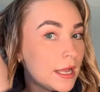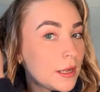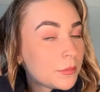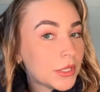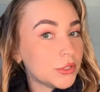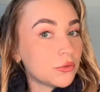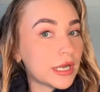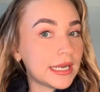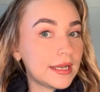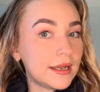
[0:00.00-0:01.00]
but you're
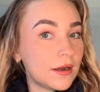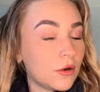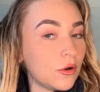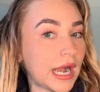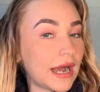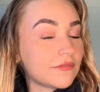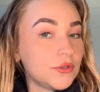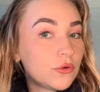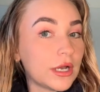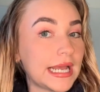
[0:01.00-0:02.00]
gonna
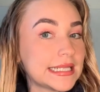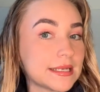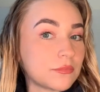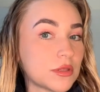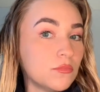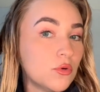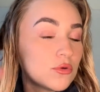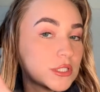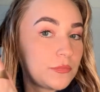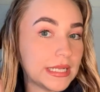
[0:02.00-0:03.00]
end up with
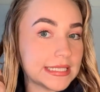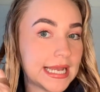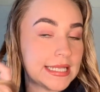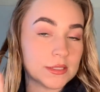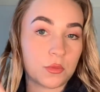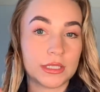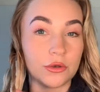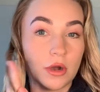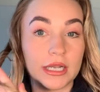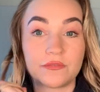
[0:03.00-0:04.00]
more split ends when
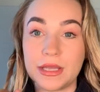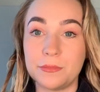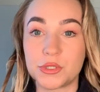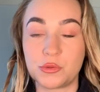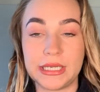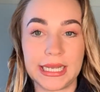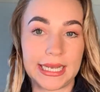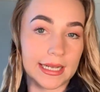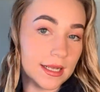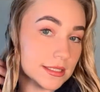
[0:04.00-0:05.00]
you're kind of in between
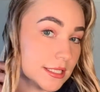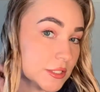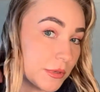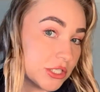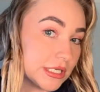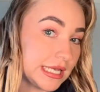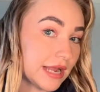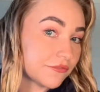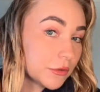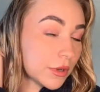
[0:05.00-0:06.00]
haircuts, and especially
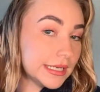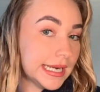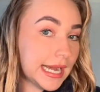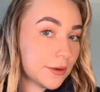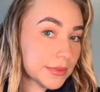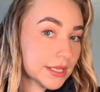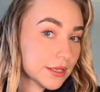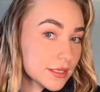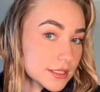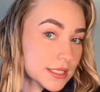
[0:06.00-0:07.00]
everyone now,
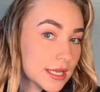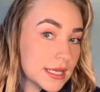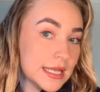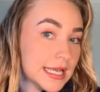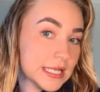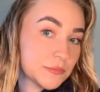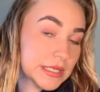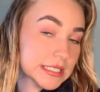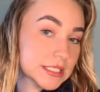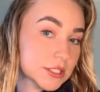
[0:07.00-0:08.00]
because it's
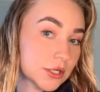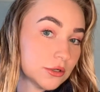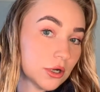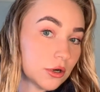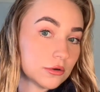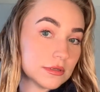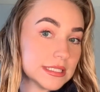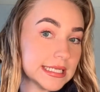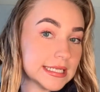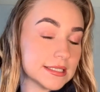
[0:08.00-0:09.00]
been so long
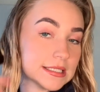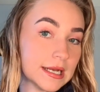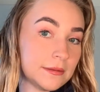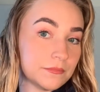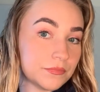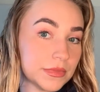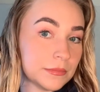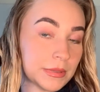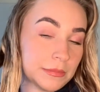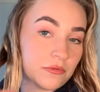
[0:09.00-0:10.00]
since
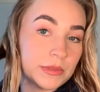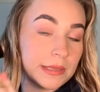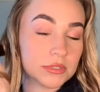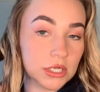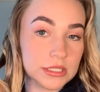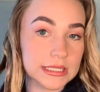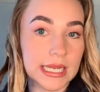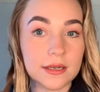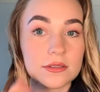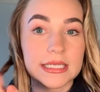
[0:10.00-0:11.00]
people have been able to go to
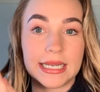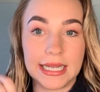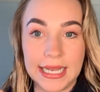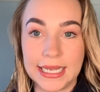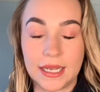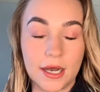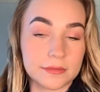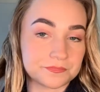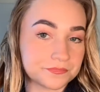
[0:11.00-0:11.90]
salons, getting a haircut.